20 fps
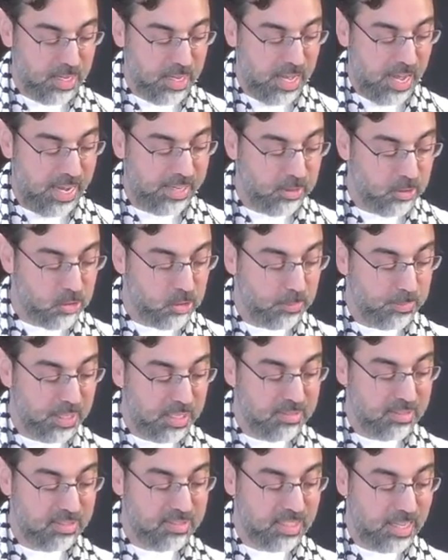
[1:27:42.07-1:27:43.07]
I used to be
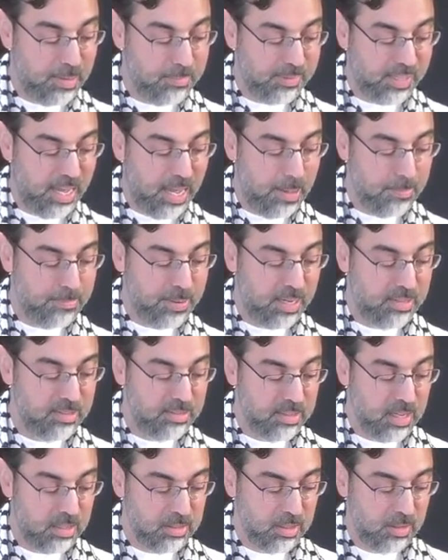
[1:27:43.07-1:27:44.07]
in the same camp, but
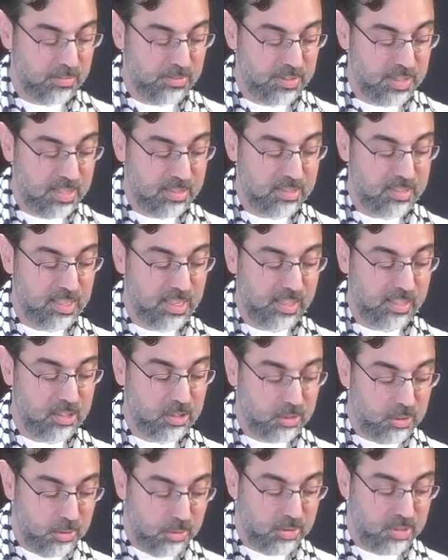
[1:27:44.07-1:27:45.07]
none of this
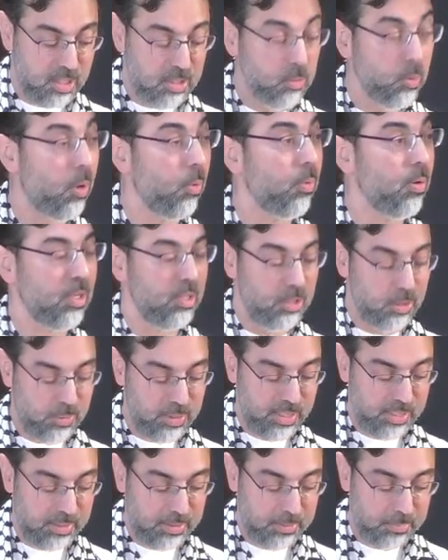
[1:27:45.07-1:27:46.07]
excuses what we're
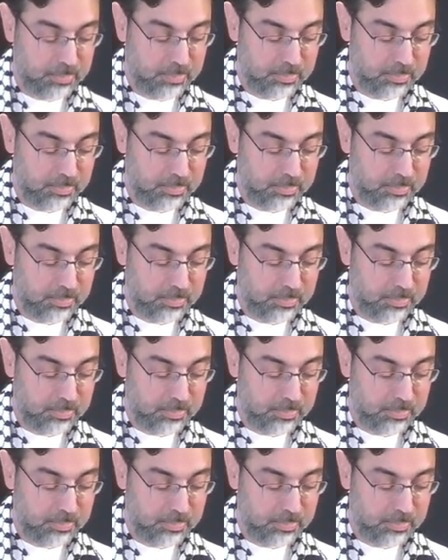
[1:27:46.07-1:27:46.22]
doing.